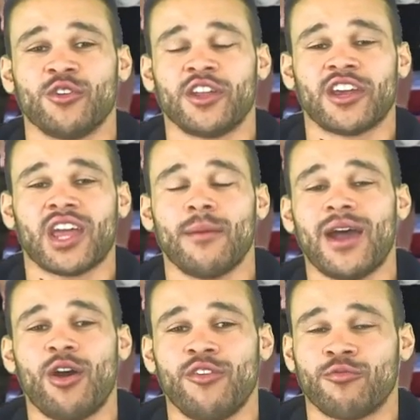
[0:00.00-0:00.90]
you're going to come
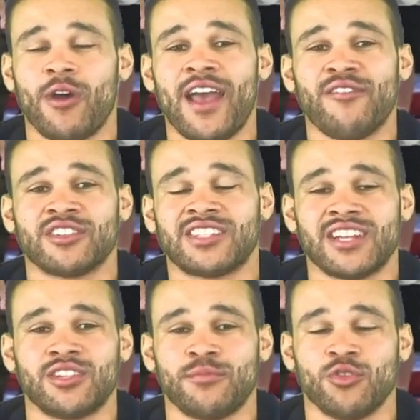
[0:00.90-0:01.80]
out of whatever
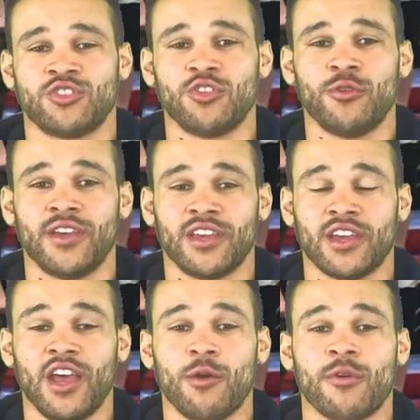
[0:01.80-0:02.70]
setup you're doing